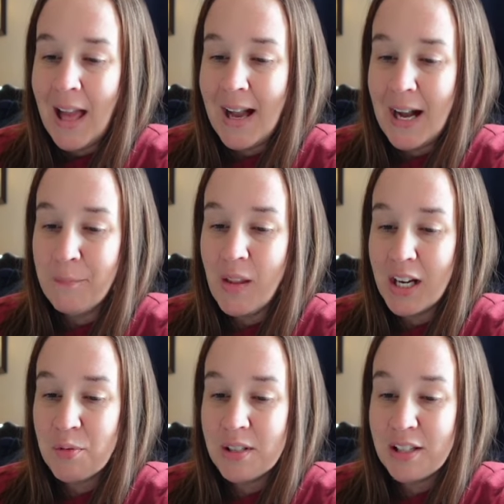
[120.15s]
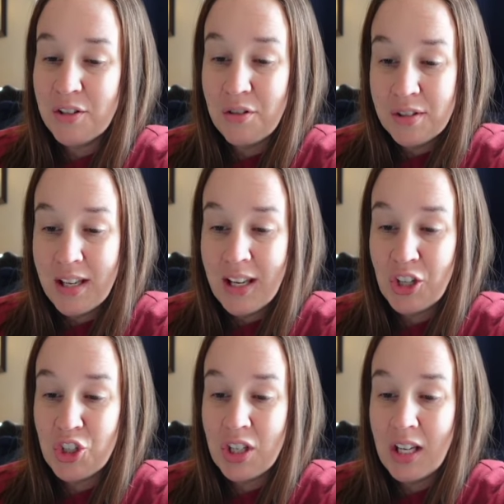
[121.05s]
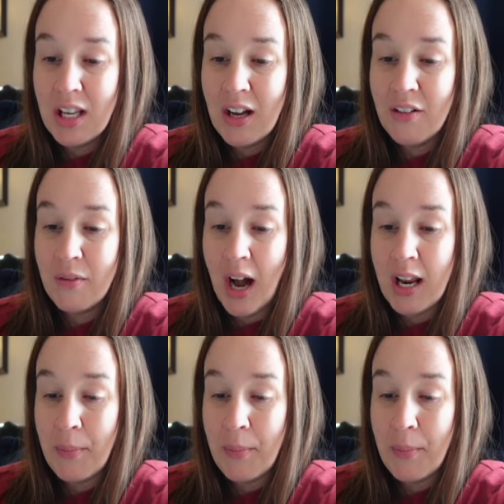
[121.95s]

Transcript: Next was Susie. She got a